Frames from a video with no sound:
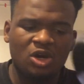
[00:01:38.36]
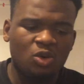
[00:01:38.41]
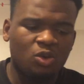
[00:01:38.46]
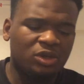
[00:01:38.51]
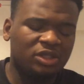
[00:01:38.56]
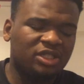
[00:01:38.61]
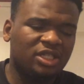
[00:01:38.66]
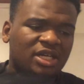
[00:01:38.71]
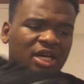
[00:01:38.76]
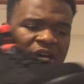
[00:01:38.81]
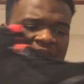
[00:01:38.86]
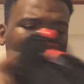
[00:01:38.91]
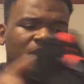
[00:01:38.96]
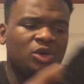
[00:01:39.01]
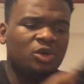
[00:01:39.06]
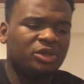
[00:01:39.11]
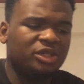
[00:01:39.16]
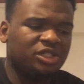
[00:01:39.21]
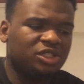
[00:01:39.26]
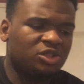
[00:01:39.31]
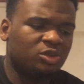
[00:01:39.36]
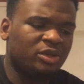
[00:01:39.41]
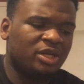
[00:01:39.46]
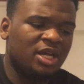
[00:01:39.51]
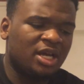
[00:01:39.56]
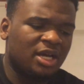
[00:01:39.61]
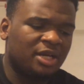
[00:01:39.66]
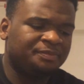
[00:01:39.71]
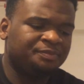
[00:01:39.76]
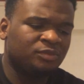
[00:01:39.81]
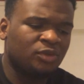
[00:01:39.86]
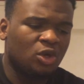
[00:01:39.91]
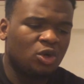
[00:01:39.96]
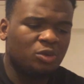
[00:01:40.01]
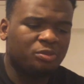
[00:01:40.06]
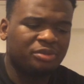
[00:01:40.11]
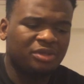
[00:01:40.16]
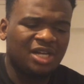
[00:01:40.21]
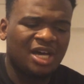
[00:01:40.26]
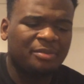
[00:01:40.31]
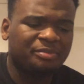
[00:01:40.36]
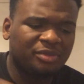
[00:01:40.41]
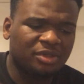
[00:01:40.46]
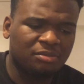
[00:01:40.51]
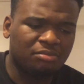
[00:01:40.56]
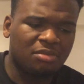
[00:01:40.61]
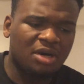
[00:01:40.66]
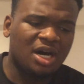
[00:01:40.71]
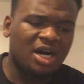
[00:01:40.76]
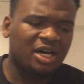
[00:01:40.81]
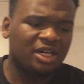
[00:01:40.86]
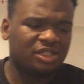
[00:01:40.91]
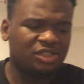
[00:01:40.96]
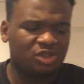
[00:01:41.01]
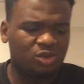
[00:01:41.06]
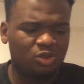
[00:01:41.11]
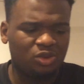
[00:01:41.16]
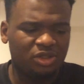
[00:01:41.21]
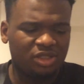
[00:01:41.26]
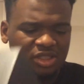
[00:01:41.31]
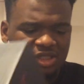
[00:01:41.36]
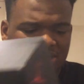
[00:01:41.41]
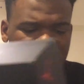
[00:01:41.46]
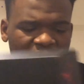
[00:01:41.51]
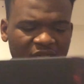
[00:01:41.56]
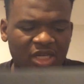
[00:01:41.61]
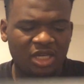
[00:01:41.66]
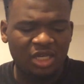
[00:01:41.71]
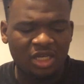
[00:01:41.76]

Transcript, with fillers: one thing I noticed when I opened up the box was